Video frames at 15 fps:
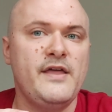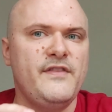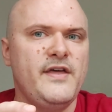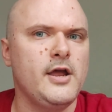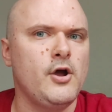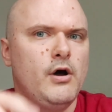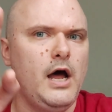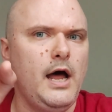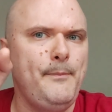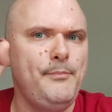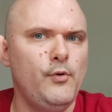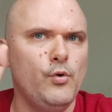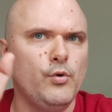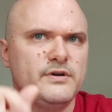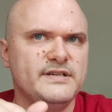and they go
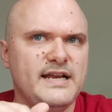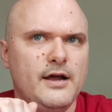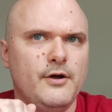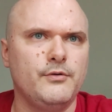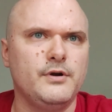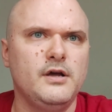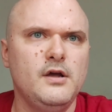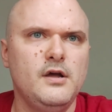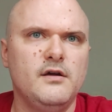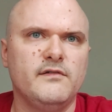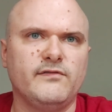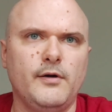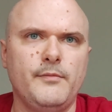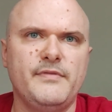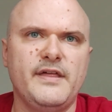up or down
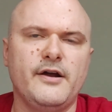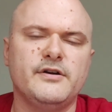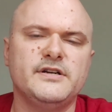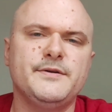from there